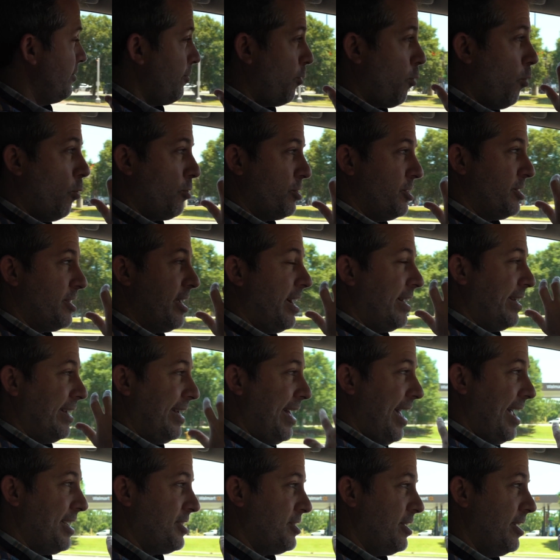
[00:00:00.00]
Of course, it's got a
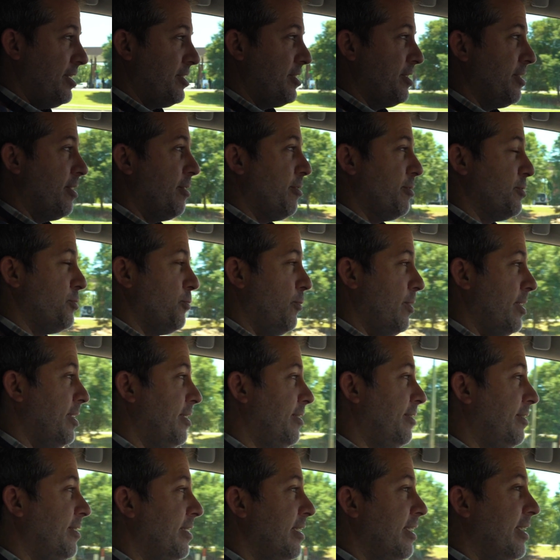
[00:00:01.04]
gas station there as
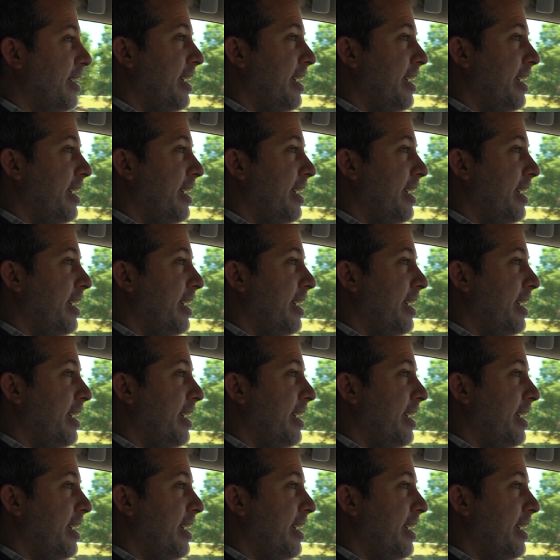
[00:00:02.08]
well.